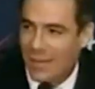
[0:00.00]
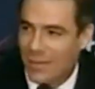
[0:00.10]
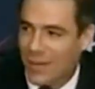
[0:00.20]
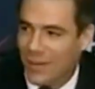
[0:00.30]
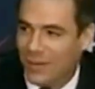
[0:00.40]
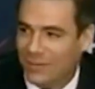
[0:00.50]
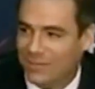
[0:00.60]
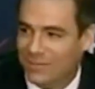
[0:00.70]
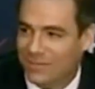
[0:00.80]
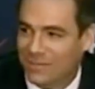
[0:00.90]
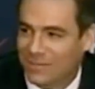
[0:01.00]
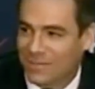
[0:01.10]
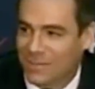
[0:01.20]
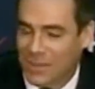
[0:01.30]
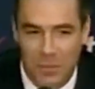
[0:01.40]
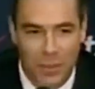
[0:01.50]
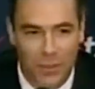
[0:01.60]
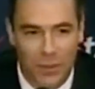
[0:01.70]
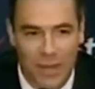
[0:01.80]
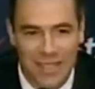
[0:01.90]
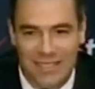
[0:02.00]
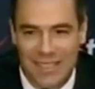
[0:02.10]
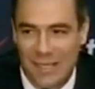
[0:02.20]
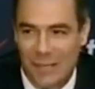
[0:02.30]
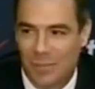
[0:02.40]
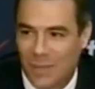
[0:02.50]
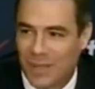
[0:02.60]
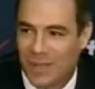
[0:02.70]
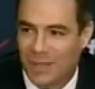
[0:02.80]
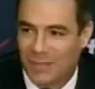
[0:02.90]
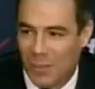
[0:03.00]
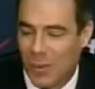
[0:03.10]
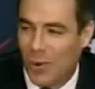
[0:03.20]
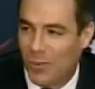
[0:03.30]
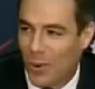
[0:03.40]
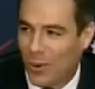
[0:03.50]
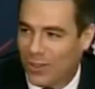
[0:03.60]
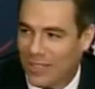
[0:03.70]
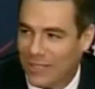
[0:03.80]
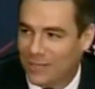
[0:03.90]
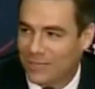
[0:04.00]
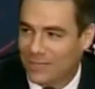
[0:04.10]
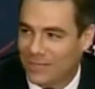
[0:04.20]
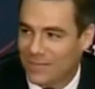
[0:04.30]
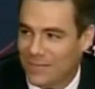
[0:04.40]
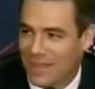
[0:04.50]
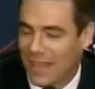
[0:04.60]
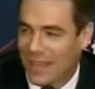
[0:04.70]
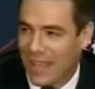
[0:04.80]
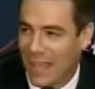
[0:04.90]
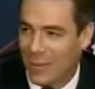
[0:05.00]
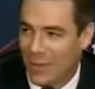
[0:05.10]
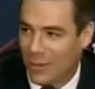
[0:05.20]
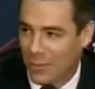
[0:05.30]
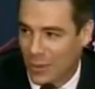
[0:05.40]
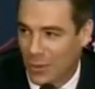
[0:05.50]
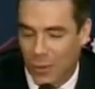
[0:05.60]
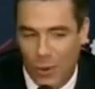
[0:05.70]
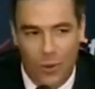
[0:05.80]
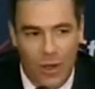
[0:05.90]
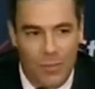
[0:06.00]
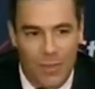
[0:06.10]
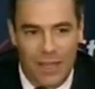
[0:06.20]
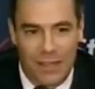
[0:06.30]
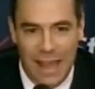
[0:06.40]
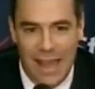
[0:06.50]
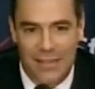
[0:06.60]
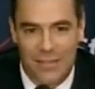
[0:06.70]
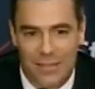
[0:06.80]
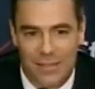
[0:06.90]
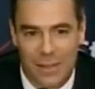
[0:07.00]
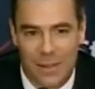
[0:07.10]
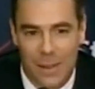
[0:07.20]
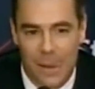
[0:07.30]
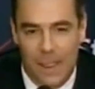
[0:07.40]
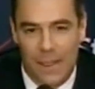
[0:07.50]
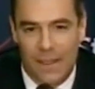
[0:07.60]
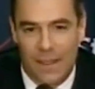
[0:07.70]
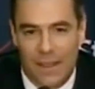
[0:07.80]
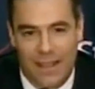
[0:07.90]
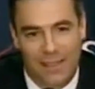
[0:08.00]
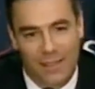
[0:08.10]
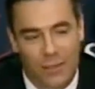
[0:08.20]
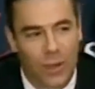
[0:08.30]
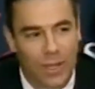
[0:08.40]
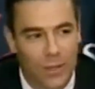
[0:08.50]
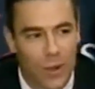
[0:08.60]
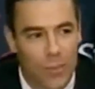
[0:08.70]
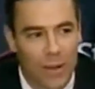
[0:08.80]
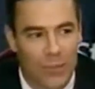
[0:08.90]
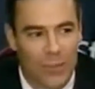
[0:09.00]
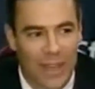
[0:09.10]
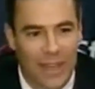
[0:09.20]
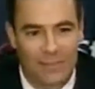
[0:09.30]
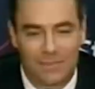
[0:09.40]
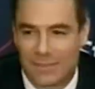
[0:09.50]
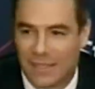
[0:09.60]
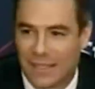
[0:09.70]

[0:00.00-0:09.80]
I came here to build a great team, but more importantly, I came here to build a program that lasts. And I think the way you go about that